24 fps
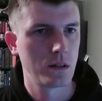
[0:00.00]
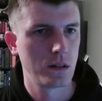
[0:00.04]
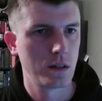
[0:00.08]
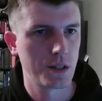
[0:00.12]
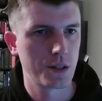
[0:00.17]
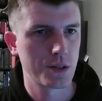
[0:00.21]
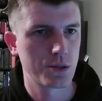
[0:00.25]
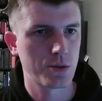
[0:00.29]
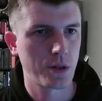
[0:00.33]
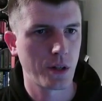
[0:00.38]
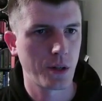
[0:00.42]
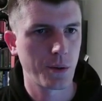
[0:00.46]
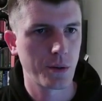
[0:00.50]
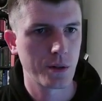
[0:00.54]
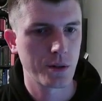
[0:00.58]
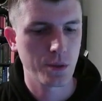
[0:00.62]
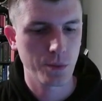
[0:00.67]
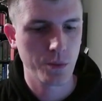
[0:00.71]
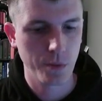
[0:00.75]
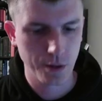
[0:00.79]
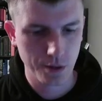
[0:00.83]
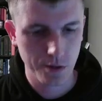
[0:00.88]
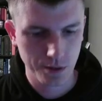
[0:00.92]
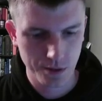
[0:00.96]
try with the
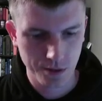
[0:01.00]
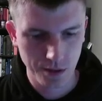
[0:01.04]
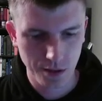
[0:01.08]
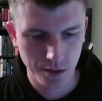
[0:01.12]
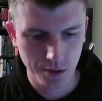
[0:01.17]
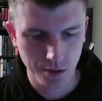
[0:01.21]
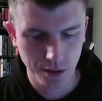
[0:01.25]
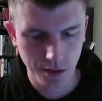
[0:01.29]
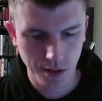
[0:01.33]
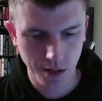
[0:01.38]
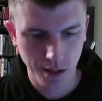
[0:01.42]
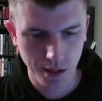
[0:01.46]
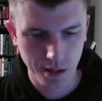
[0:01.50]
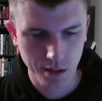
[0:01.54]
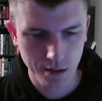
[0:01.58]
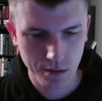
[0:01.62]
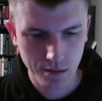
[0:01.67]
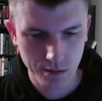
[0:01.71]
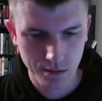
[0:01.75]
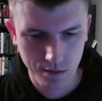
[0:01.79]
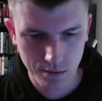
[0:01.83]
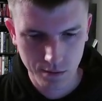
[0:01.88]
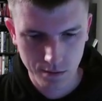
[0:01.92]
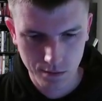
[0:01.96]
real secret again,
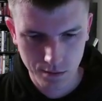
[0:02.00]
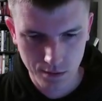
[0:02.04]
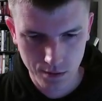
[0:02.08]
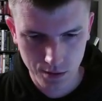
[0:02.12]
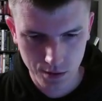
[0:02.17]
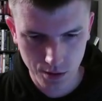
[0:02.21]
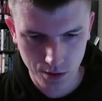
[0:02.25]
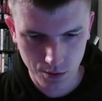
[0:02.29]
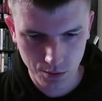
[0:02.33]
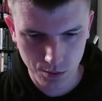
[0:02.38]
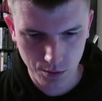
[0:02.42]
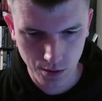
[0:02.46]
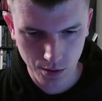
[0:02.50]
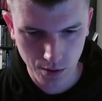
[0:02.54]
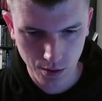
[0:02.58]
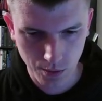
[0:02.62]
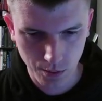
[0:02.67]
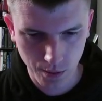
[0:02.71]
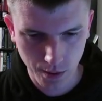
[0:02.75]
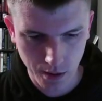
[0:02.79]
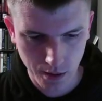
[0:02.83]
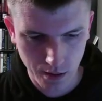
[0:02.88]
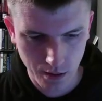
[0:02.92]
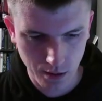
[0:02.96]
just really
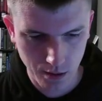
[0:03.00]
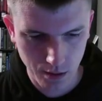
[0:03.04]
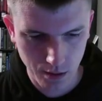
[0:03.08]
quick.